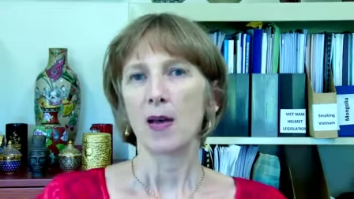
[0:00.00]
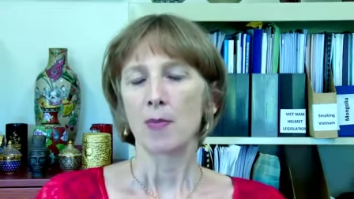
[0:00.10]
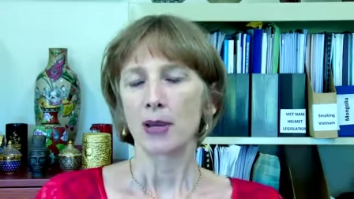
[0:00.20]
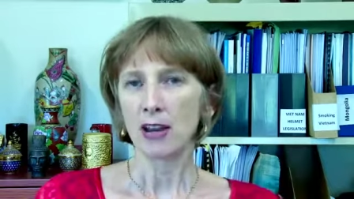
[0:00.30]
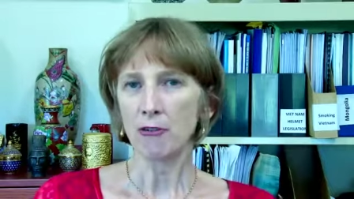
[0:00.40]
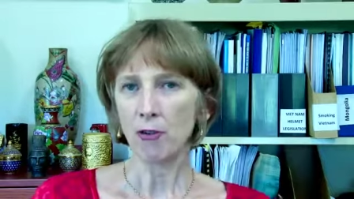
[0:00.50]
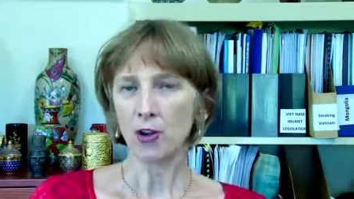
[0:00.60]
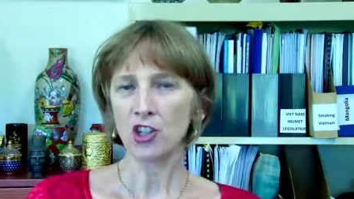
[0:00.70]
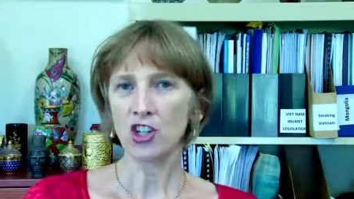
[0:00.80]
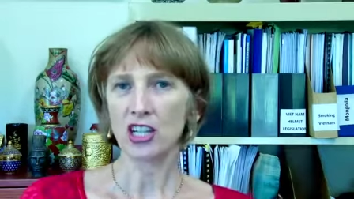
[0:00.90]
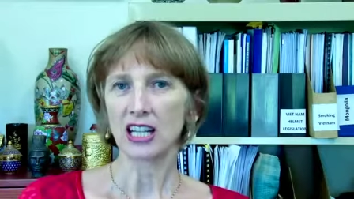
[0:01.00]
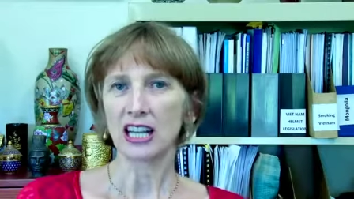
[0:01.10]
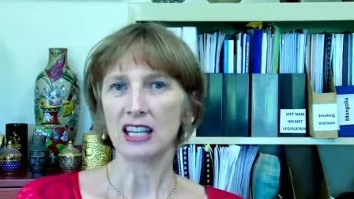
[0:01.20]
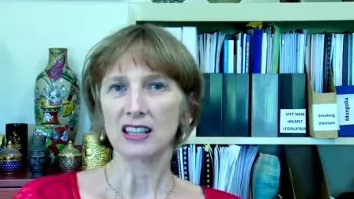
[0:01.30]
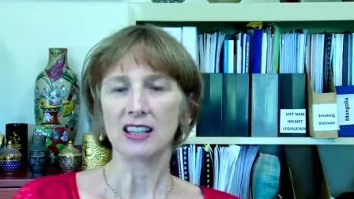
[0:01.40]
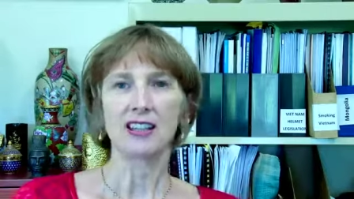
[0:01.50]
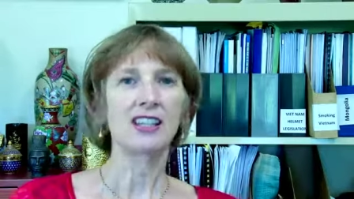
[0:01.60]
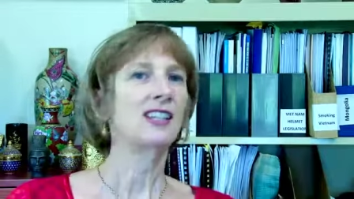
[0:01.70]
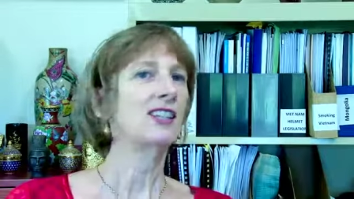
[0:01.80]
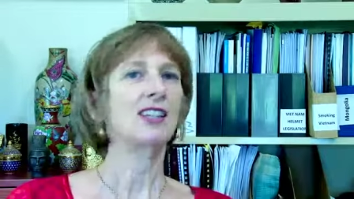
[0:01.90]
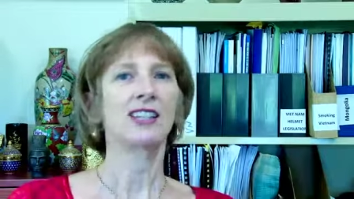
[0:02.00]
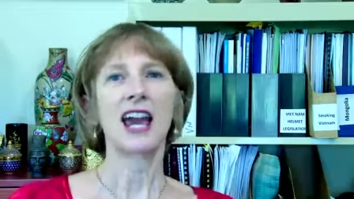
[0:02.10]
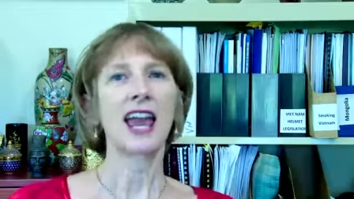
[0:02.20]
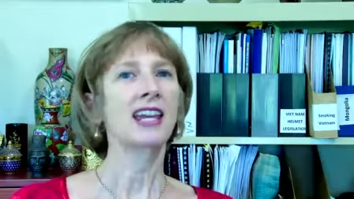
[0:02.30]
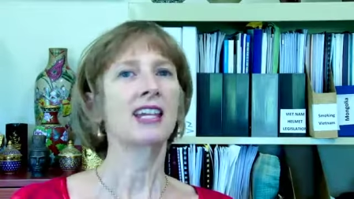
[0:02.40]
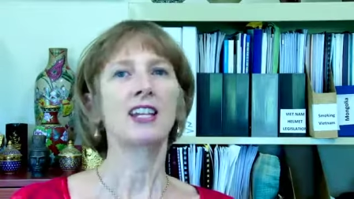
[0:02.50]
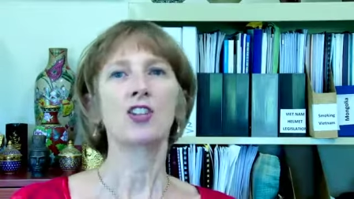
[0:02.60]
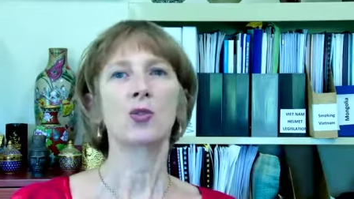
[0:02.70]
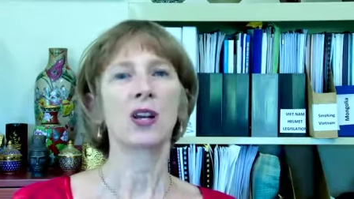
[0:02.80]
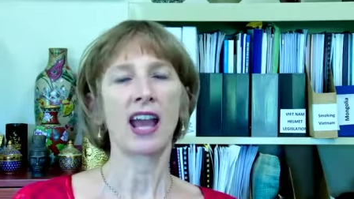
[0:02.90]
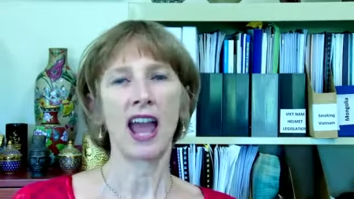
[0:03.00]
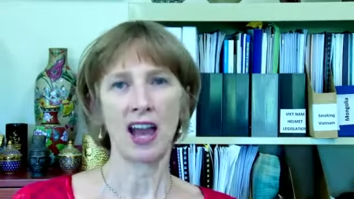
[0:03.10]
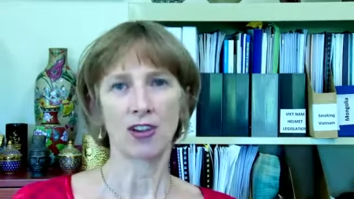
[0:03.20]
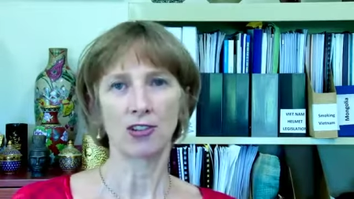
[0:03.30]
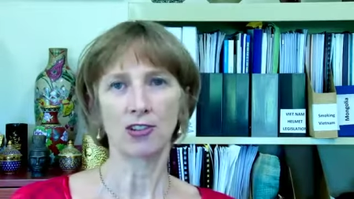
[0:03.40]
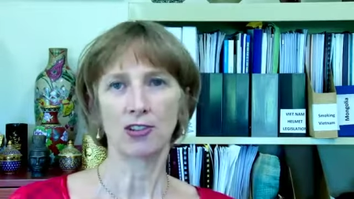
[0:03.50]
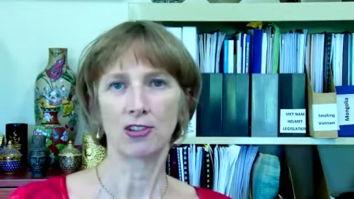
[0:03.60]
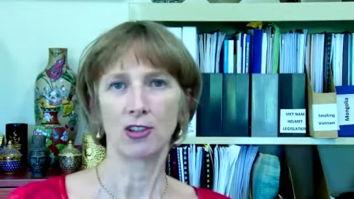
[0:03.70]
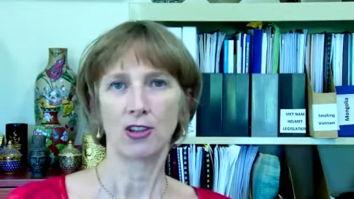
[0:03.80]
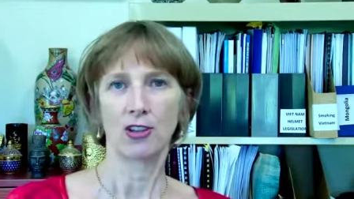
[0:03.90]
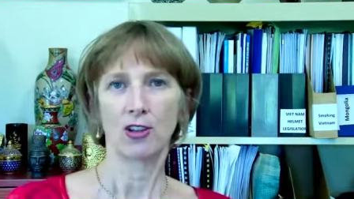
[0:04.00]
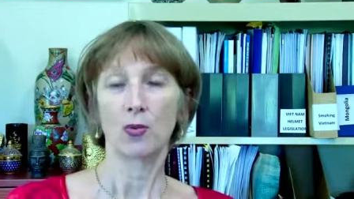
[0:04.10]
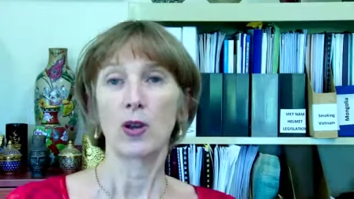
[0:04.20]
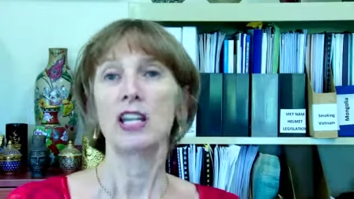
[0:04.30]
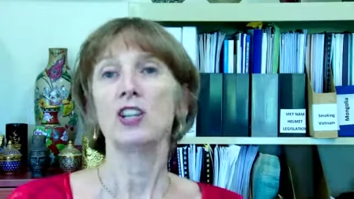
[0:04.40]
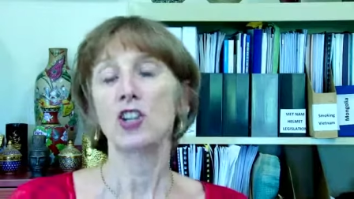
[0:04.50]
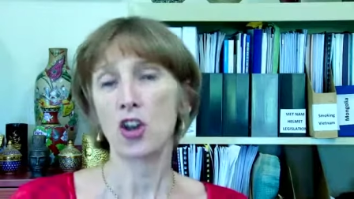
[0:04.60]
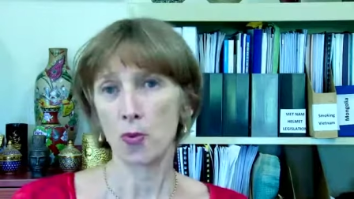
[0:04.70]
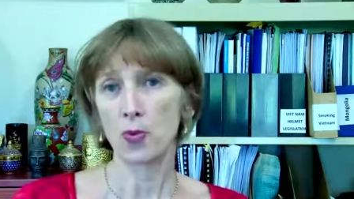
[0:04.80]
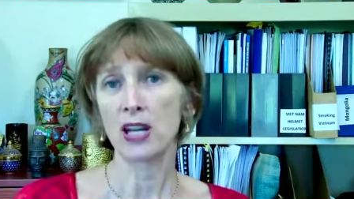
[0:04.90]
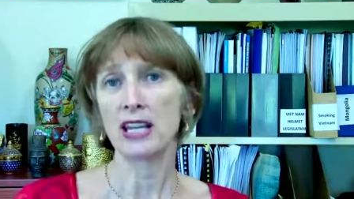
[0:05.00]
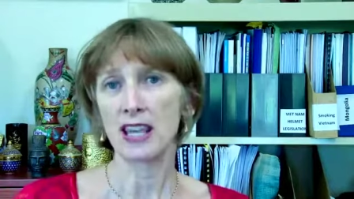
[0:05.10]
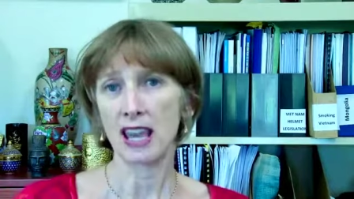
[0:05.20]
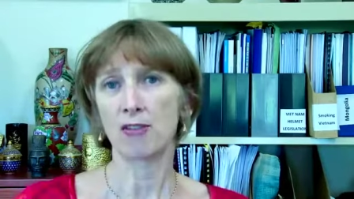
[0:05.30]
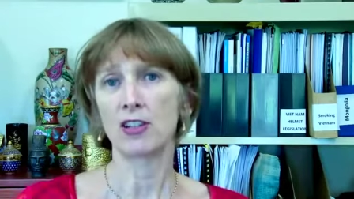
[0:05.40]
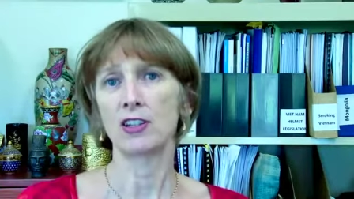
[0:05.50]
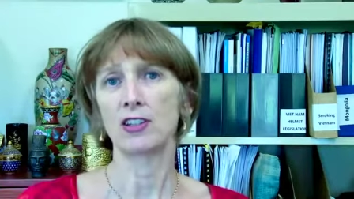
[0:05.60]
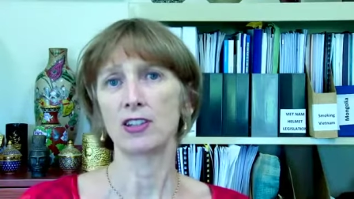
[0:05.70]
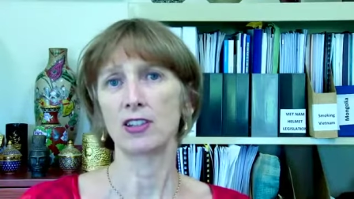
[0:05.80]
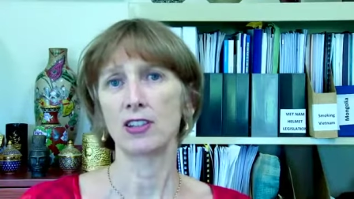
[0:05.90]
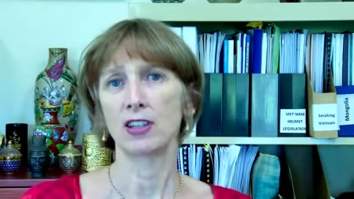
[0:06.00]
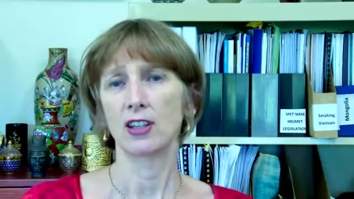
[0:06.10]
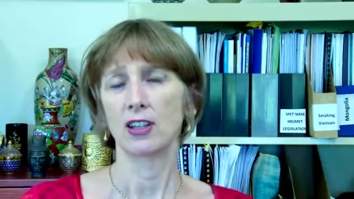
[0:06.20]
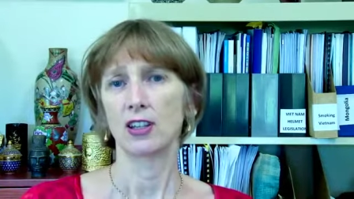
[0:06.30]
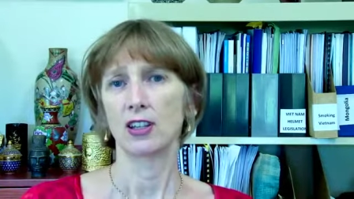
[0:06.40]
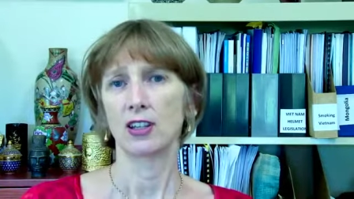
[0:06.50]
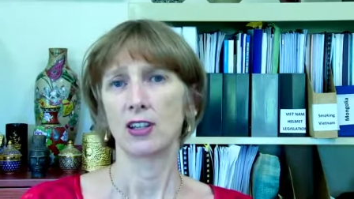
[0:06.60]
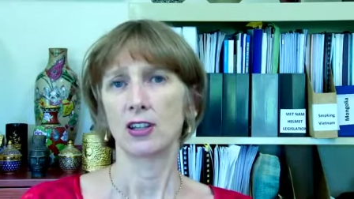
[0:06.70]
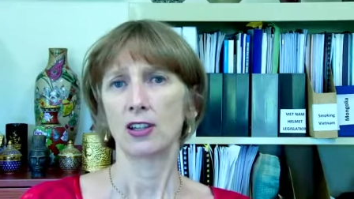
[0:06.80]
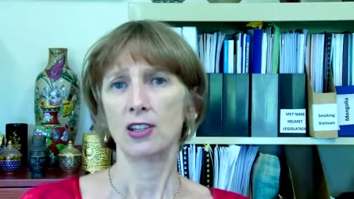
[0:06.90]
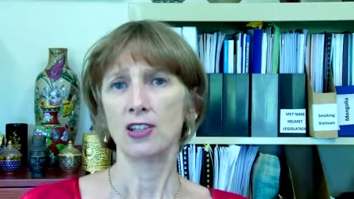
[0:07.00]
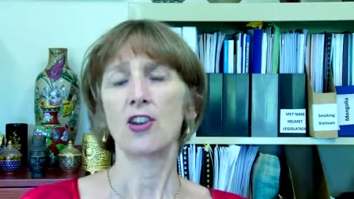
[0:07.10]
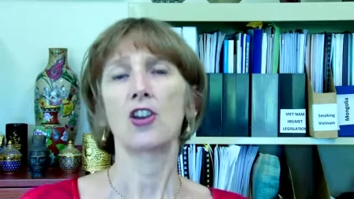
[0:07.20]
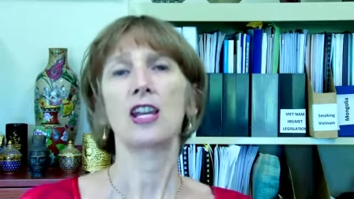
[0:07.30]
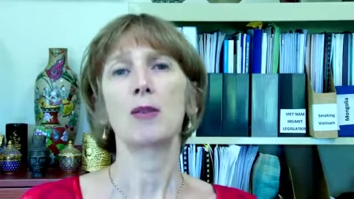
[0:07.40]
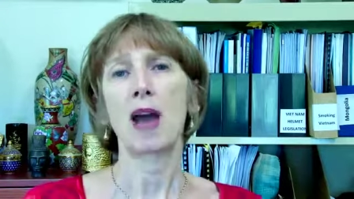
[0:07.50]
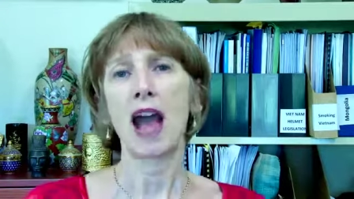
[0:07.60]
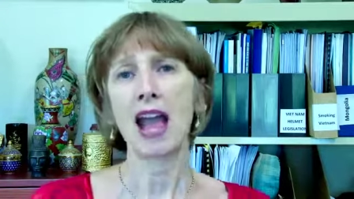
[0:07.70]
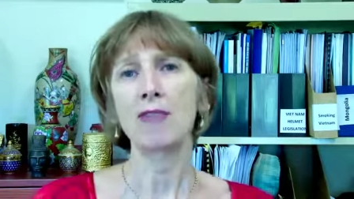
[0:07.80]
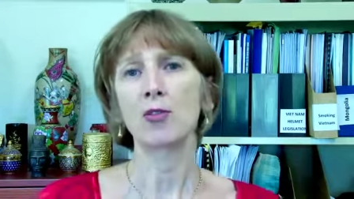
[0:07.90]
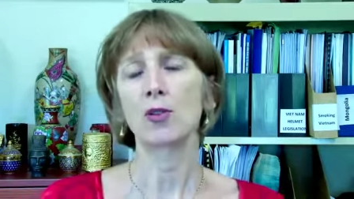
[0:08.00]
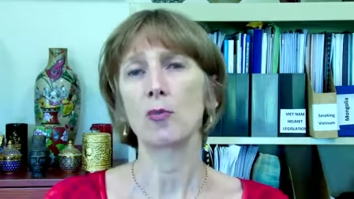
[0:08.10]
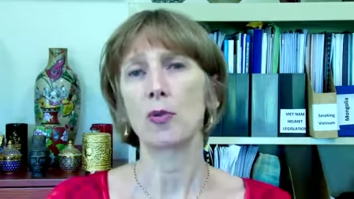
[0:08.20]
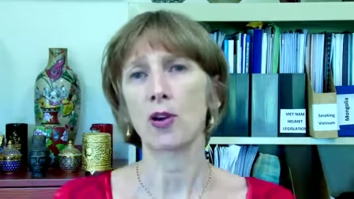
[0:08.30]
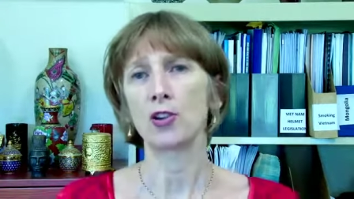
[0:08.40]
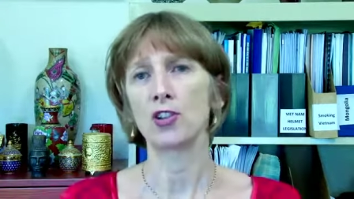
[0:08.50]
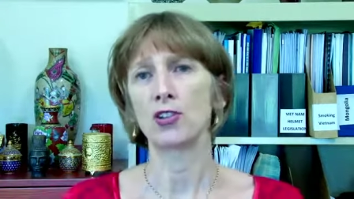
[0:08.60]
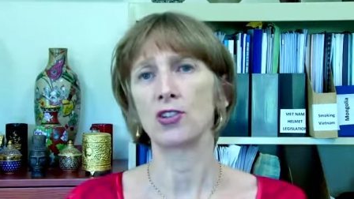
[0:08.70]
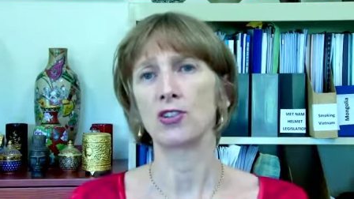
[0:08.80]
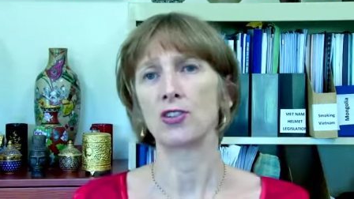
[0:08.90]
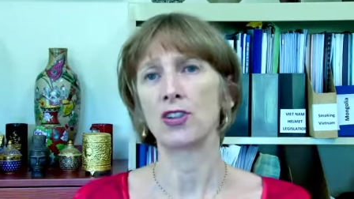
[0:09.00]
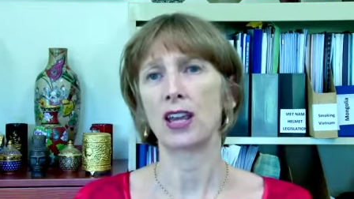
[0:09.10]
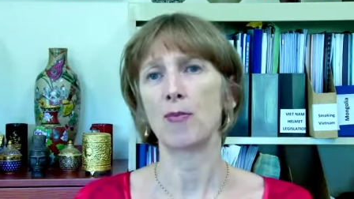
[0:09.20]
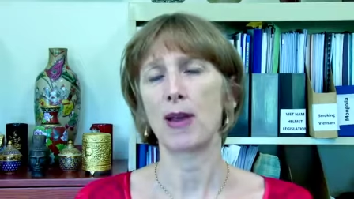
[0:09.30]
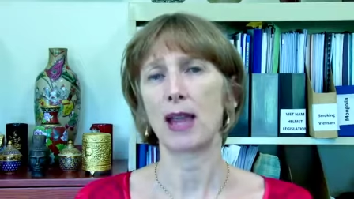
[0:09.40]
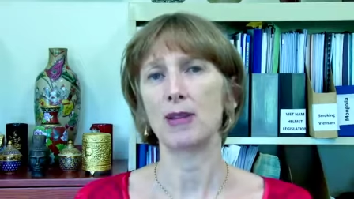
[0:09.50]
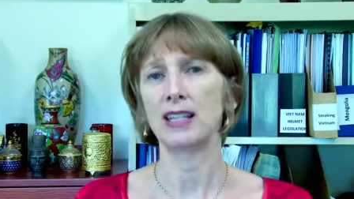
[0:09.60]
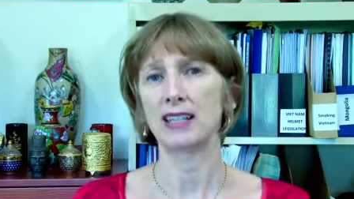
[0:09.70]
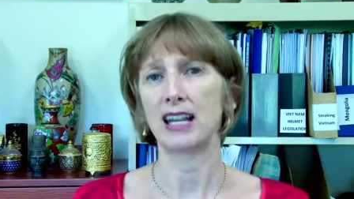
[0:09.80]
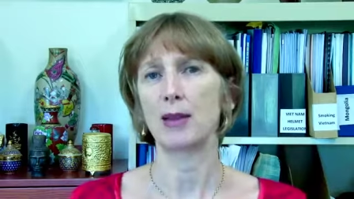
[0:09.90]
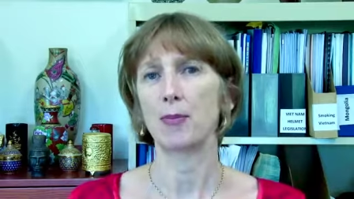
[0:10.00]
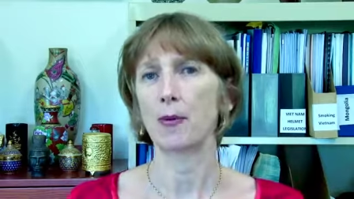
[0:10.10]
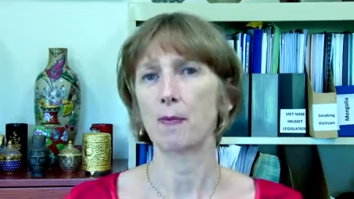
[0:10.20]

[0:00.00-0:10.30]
But unfortunately, this isn't taken into account when interpreting the evidence concerning behavioural approaches and baby sleep.